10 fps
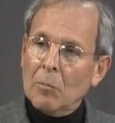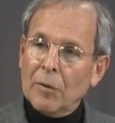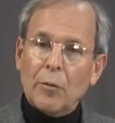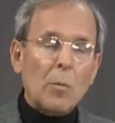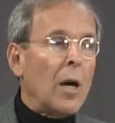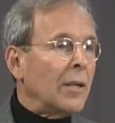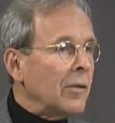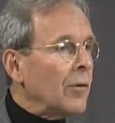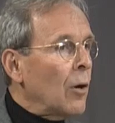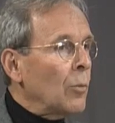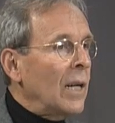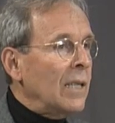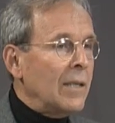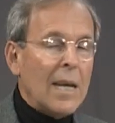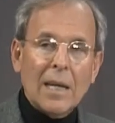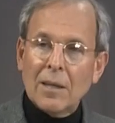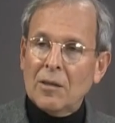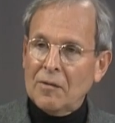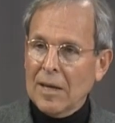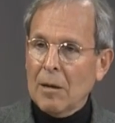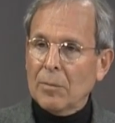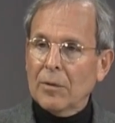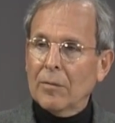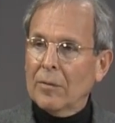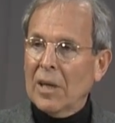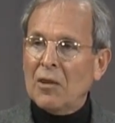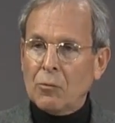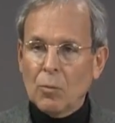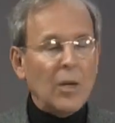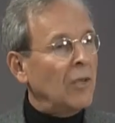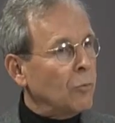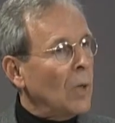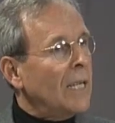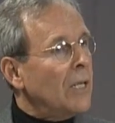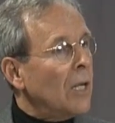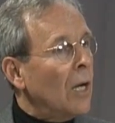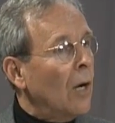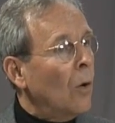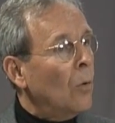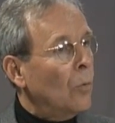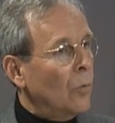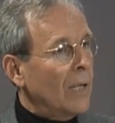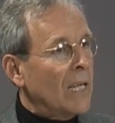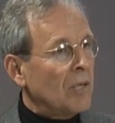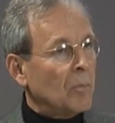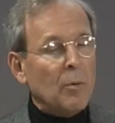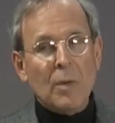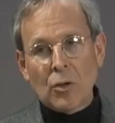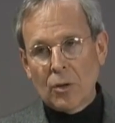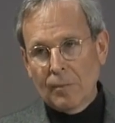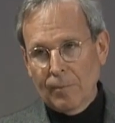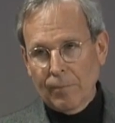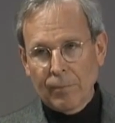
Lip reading: But Vermont has already taken the step. It's ready to go when it gets permission.